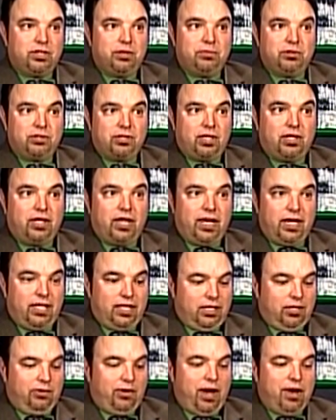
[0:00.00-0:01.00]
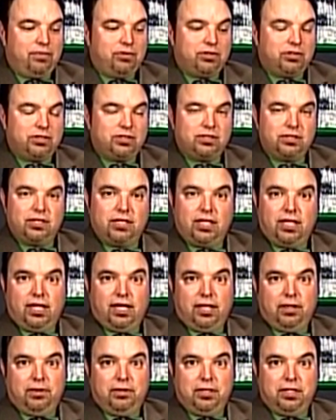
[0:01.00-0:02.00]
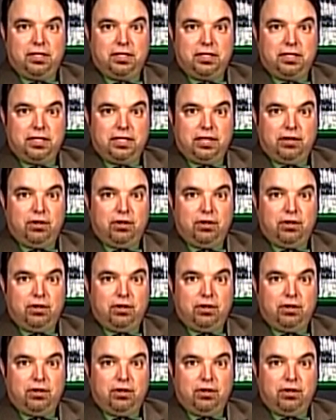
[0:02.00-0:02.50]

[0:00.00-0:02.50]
numbers are hanging in the rafters. Now,